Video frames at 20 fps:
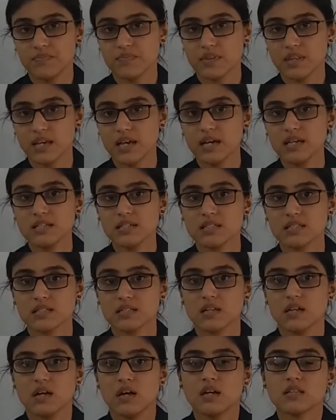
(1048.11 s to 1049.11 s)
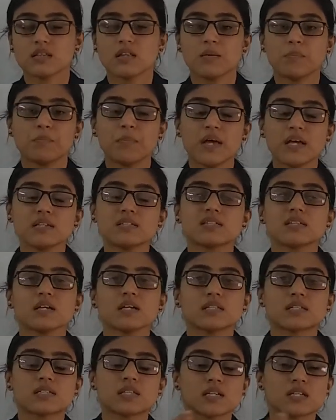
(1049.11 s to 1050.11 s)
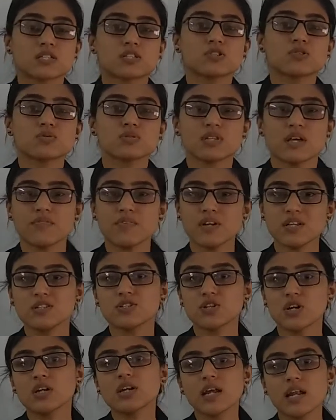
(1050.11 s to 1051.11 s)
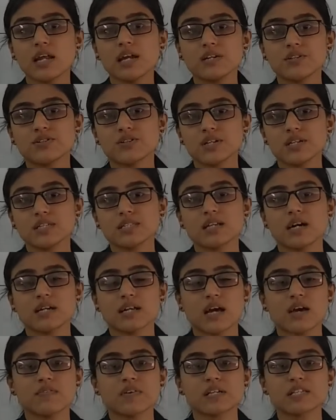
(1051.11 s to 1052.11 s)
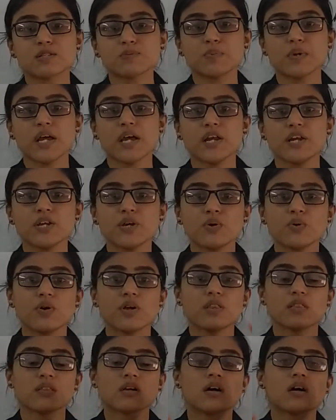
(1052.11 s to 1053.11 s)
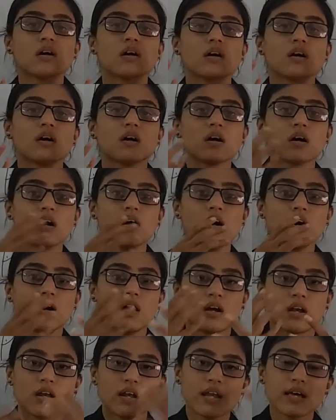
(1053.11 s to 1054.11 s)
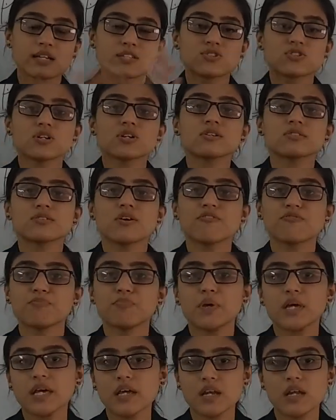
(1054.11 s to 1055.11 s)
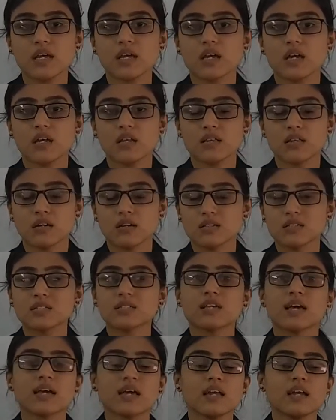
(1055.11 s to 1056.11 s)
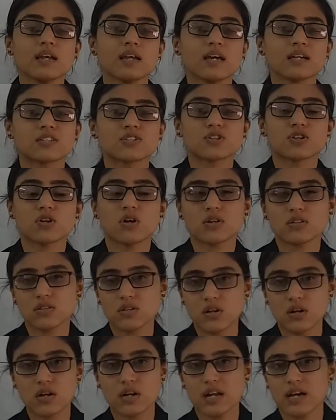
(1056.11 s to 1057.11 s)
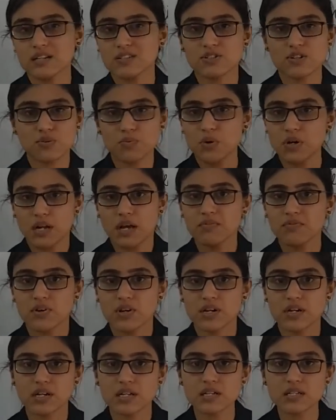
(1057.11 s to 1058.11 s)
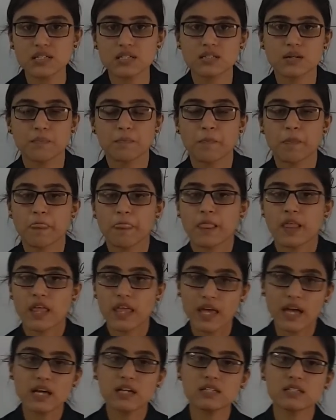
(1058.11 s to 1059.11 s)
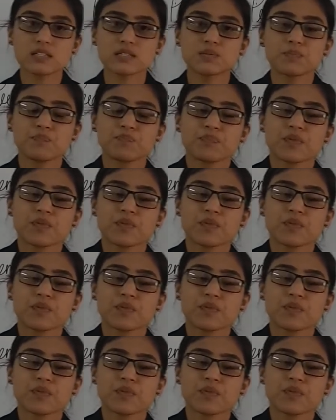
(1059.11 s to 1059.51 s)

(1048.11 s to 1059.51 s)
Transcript: Yes, the basic 6 to 7 journal entries that I have explained you in the lectures of beginning, in the second lecture or third lecture, whatever it is. Yes.